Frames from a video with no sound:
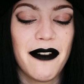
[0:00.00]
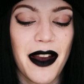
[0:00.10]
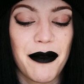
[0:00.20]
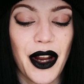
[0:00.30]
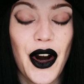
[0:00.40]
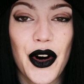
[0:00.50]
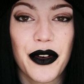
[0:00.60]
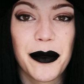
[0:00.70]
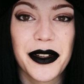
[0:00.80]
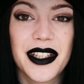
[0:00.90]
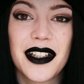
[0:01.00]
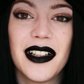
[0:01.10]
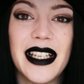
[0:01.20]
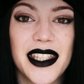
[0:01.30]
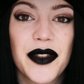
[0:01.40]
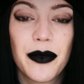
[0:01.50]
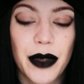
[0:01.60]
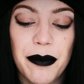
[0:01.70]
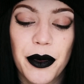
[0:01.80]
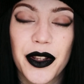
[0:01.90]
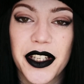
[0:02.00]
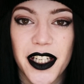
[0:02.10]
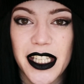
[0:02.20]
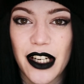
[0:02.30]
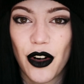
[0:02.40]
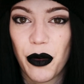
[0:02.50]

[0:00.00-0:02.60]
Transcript: My favorite horror musical is Repo, the Genetic